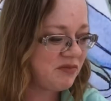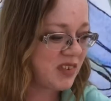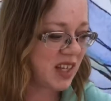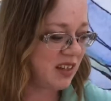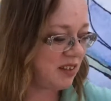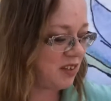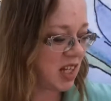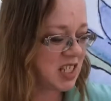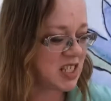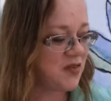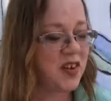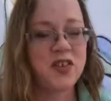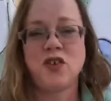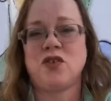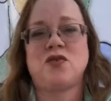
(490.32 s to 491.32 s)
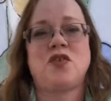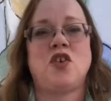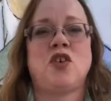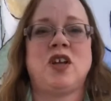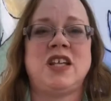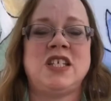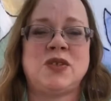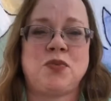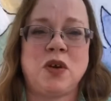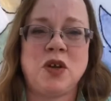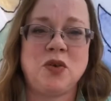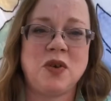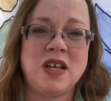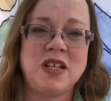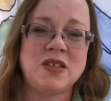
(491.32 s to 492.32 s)
lots of other early spring
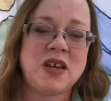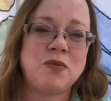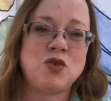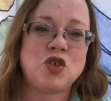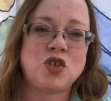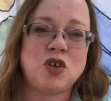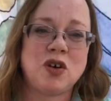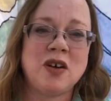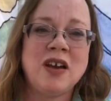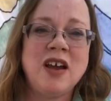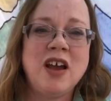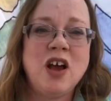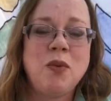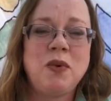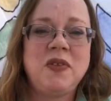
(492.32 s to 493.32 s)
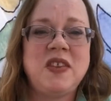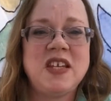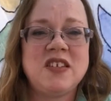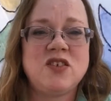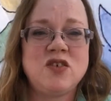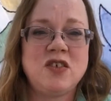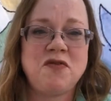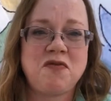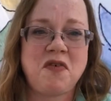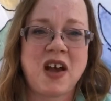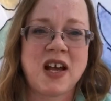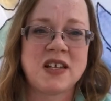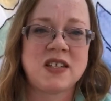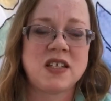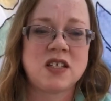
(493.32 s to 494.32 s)
greens, I'm sure, but these are the
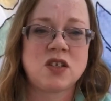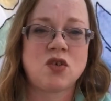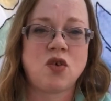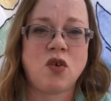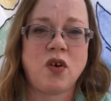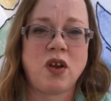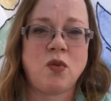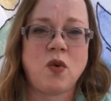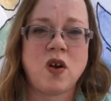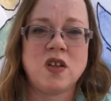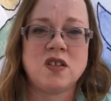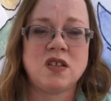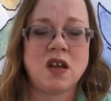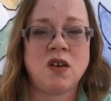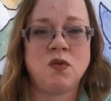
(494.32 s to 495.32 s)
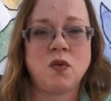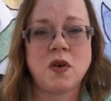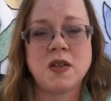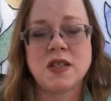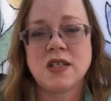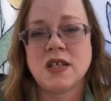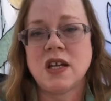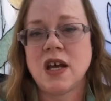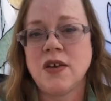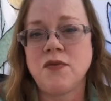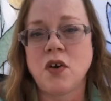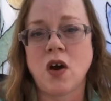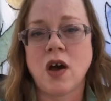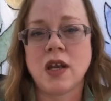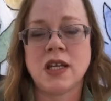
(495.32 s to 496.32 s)
fastest growing ones, and ones that I've
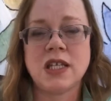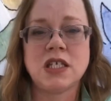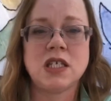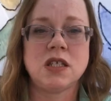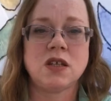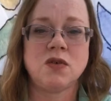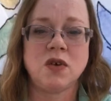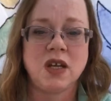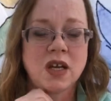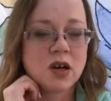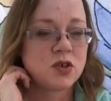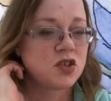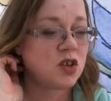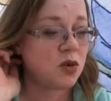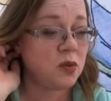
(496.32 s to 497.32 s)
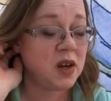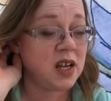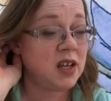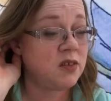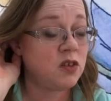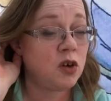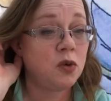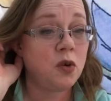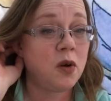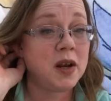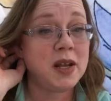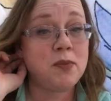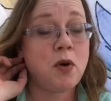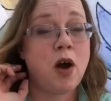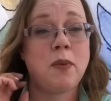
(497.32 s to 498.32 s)
gotten into the greenhouse already, and they're
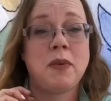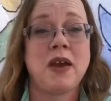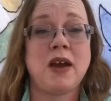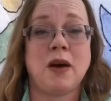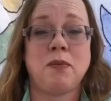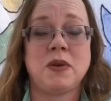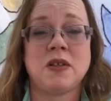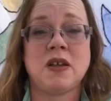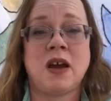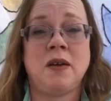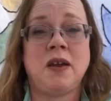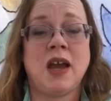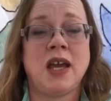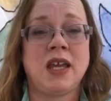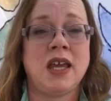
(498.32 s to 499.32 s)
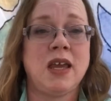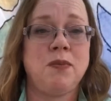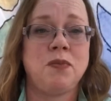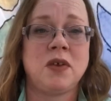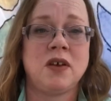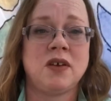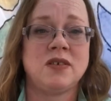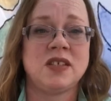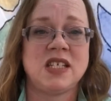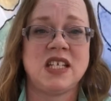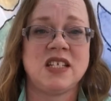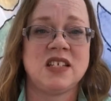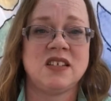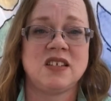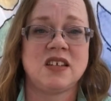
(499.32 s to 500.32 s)
already popping up. I keep the
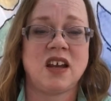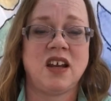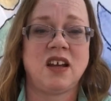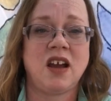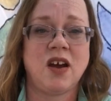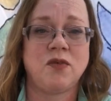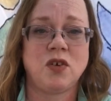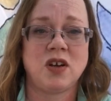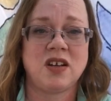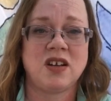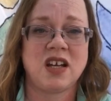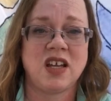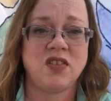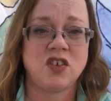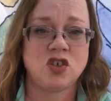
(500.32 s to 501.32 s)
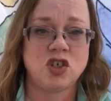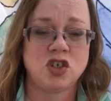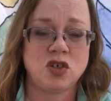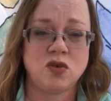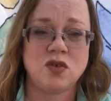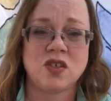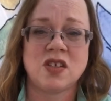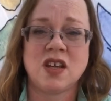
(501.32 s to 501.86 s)
seeds inside covered at night, the shoots,